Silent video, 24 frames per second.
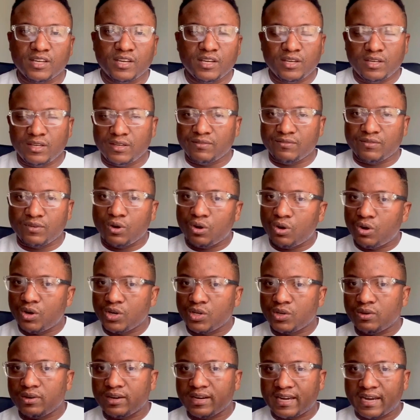You've got all
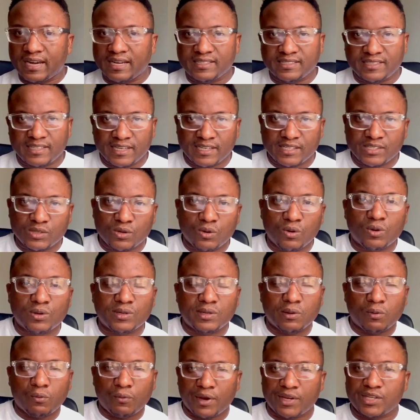your gadgets, all
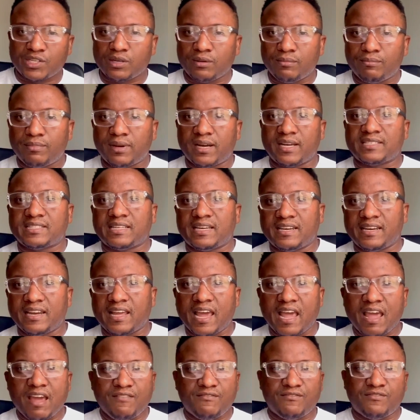the question banks, and
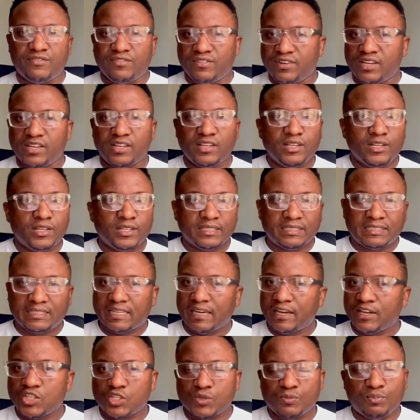every
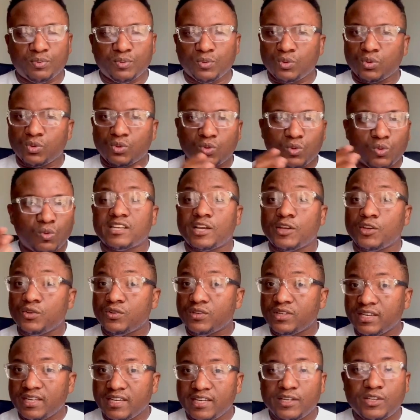textbook that you
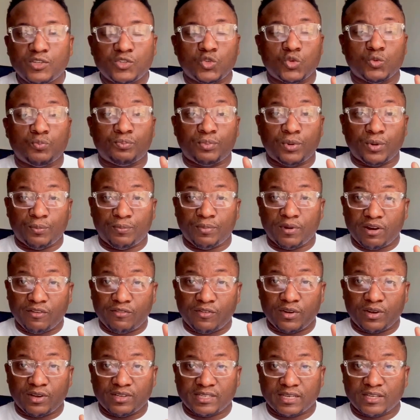need to prepare
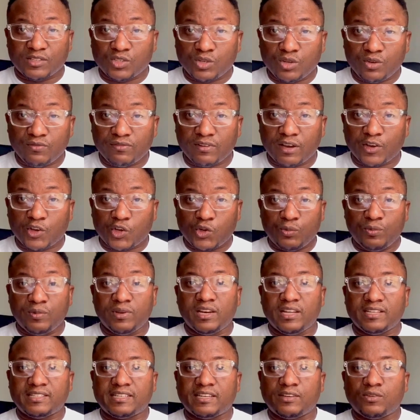for your exam. So you've
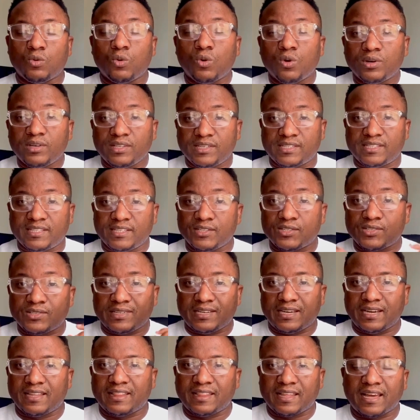accumulated all these things
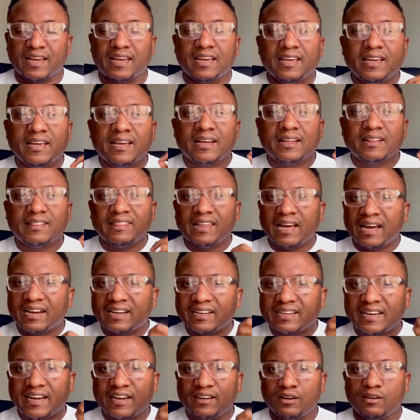together.
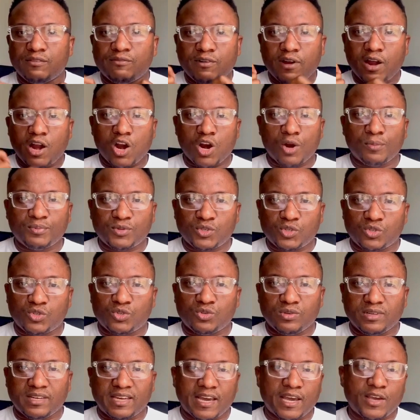That kind of helps
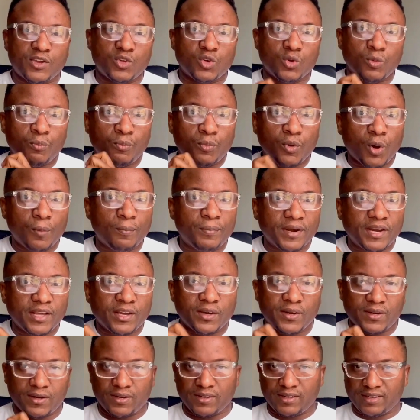to get you properly
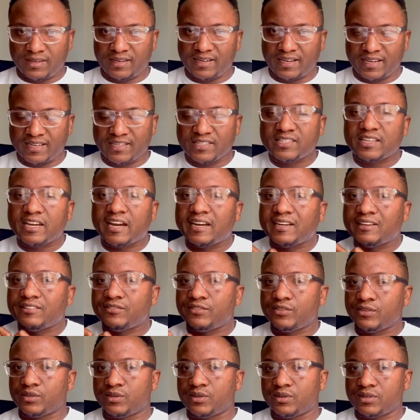organized and
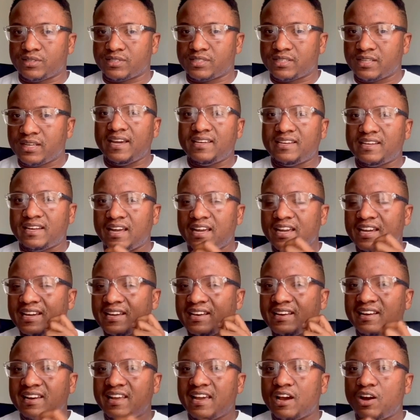focused, and a
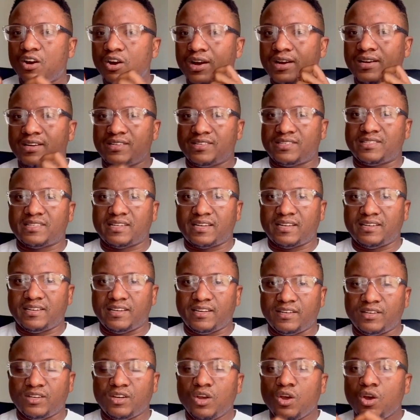clear
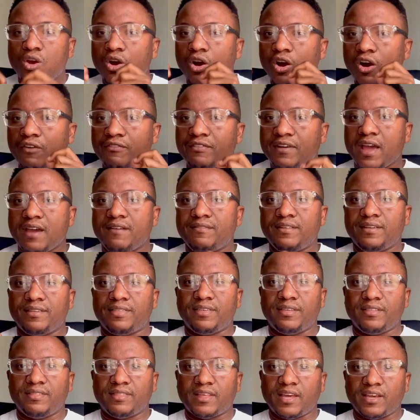understanding of
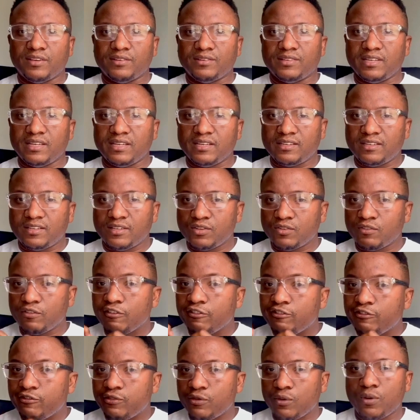everything that you need
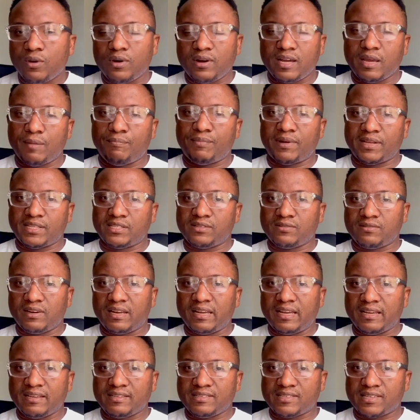for a particular
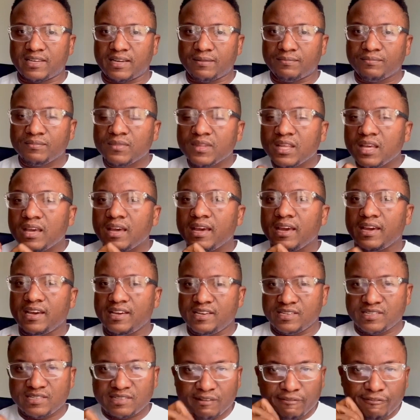exam
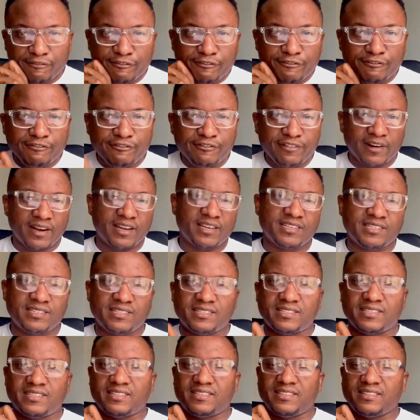is the
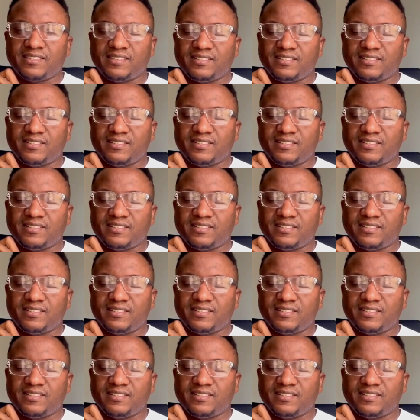first